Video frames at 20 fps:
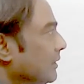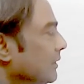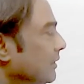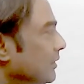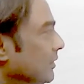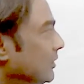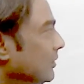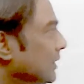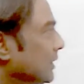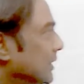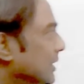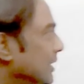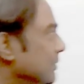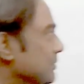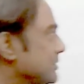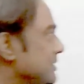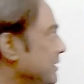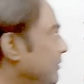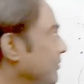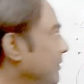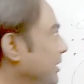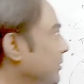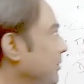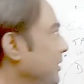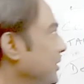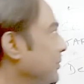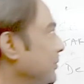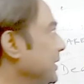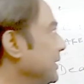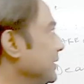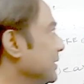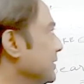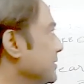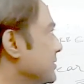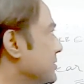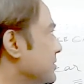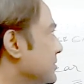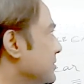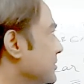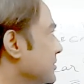you will come somewhere between
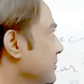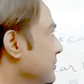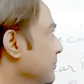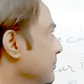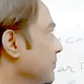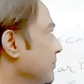this.